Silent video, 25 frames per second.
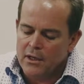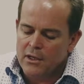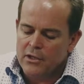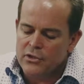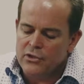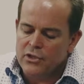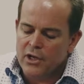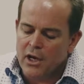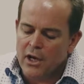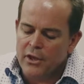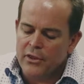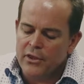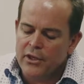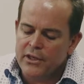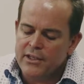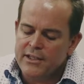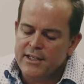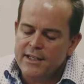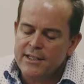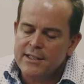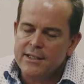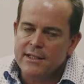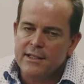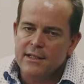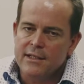So the
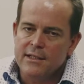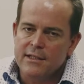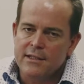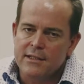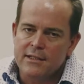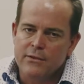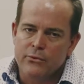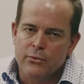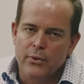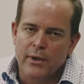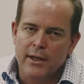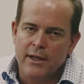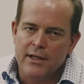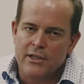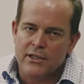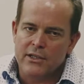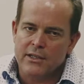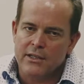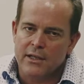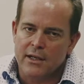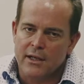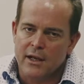disc is really just